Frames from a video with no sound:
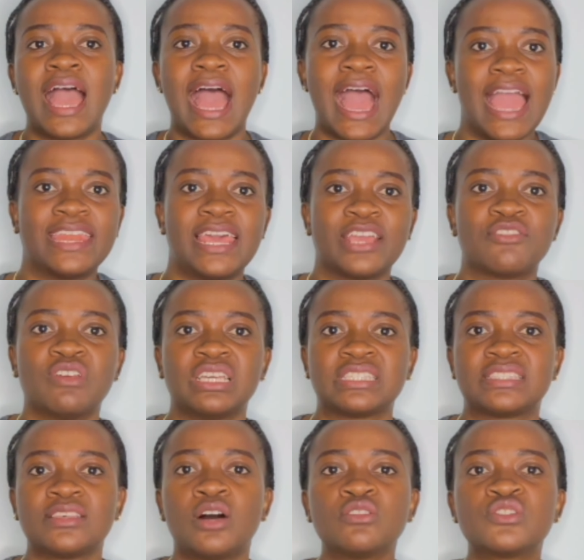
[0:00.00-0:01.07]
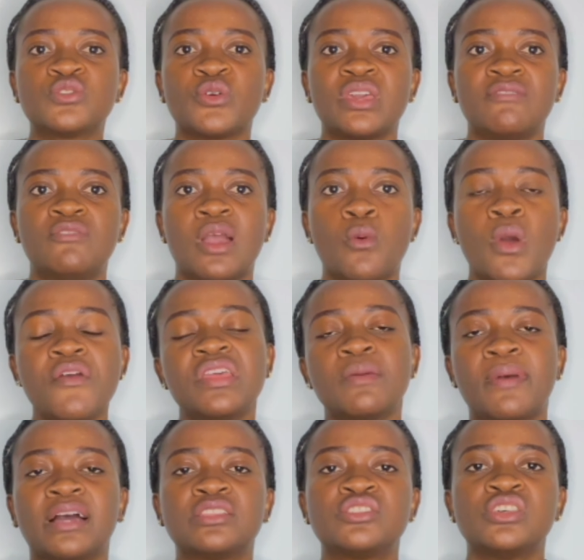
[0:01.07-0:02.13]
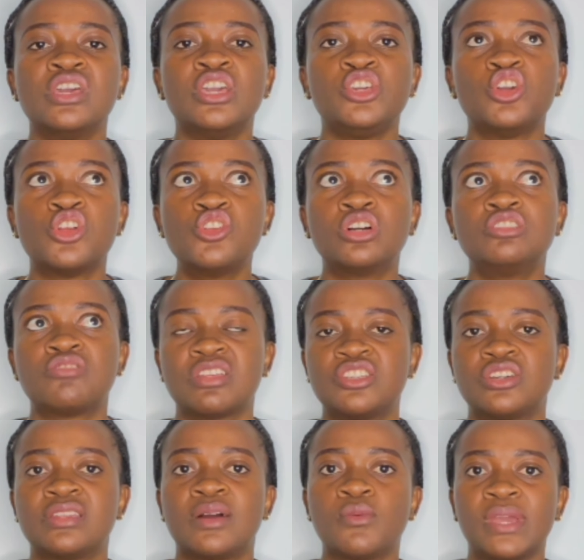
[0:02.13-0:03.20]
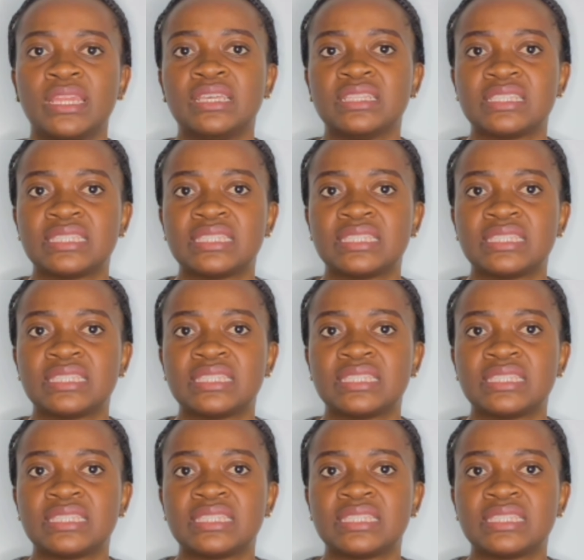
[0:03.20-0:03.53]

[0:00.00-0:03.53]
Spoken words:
I digress. Also, if you are worried about your non-traditional weddings,